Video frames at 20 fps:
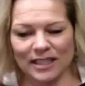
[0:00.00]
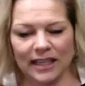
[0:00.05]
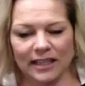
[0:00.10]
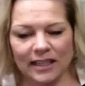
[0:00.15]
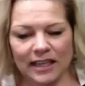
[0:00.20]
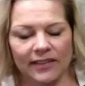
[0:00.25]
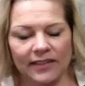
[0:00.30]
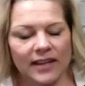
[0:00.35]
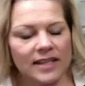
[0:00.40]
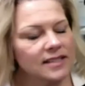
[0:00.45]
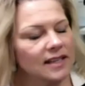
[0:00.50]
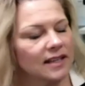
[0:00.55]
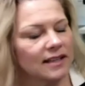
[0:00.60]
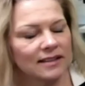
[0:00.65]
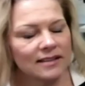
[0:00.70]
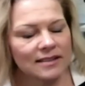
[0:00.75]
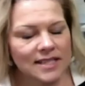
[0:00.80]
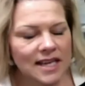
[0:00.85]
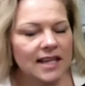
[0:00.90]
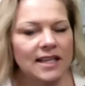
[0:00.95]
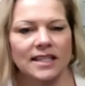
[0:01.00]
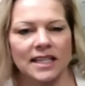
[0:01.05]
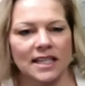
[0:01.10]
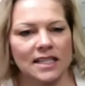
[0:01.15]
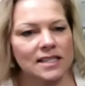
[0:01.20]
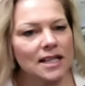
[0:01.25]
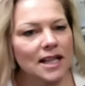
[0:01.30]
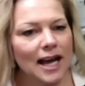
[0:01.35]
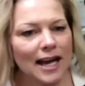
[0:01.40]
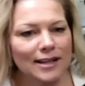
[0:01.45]
And they said, take a
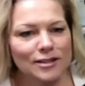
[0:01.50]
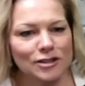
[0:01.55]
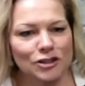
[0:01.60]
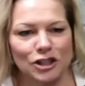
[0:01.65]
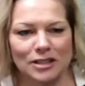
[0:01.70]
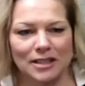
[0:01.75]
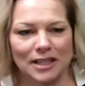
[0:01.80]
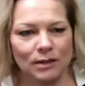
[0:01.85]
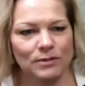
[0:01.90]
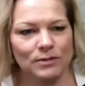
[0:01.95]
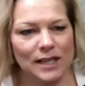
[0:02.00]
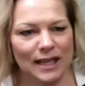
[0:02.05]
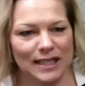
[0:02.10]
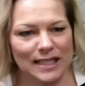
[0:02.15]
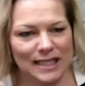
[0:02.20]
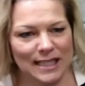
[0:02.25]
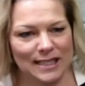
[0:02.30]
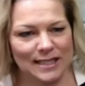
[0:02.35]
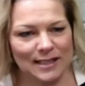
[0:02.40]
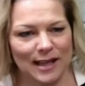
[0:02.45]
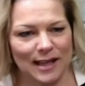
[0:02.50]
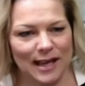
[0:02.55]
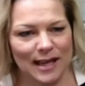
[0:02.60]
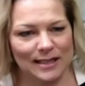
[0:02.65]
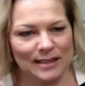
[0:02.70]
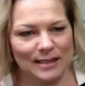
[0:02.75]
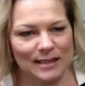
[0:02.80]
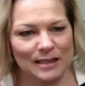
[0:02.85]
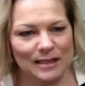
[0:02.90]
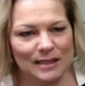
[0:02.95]
dance class. Just keep taking dance
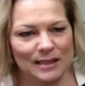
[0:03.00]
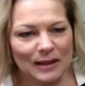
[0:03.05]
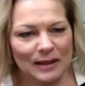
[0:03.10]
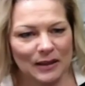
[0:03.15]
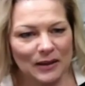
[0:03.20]
classes.